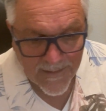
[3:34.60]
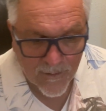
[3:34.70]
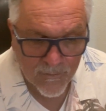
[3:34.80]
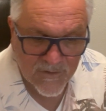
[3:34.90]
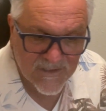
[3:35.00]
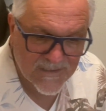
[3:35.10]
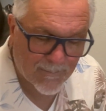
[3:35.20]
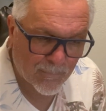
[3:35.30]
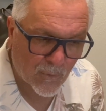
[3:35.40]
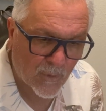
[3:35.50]
they don't
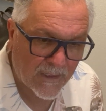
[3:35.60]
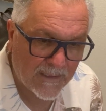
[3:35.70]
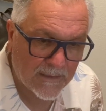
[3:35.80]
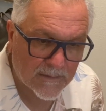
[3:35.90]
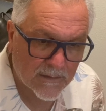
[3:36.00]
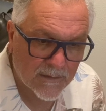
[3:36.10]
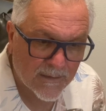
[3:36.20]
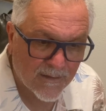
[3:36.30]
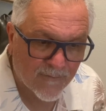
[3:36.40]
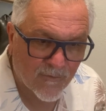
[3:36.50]
separate
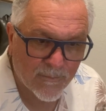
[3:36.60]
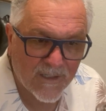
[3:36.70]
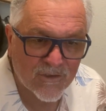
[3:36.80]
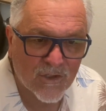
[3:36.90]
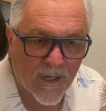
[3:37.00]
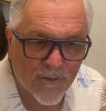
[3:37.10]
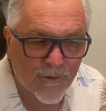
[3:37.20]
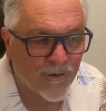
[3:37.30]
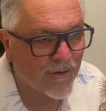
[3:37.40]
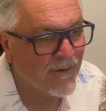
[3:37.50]
from each
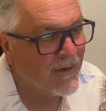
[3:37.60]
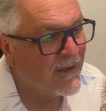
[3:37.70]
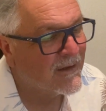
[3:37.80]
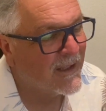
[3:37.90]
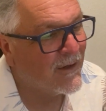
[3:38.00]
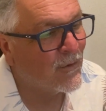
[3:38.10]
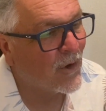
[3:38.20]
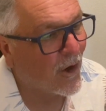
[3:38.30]
other, they don't